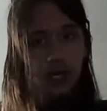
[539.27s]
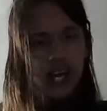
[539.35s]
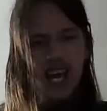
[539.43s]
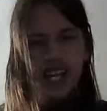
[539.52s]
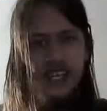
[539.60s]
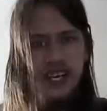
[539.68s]

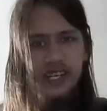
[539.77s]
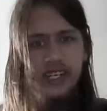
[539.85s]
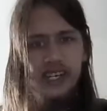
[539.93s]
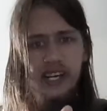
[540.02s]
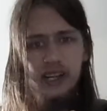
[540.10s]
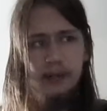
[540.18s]
It's a
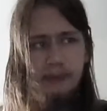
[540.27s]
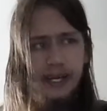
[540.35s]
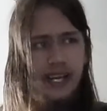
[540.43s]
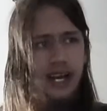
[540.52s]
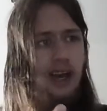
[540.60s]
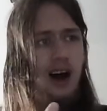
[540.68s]
little
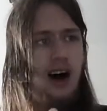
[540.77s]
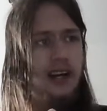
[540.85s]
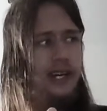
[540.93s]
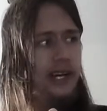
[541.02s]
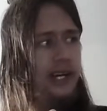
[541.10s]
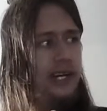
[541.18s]
bit like
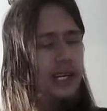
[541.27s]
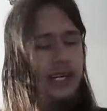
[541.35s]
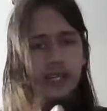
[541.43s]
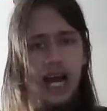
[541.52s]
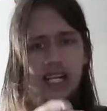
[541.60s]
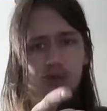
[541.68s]
honey.
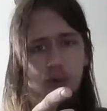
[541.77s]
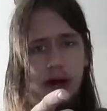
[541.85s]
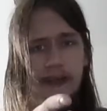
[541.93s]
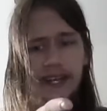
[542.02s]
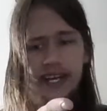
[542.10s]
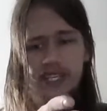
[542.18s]
That's why
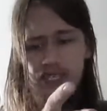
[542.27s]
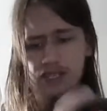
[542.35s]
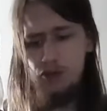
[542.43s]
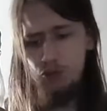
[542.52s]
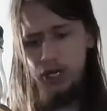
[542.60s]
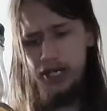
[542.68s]
it
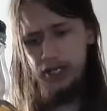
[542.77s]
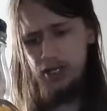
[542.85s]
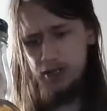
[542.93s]
tastes sweet.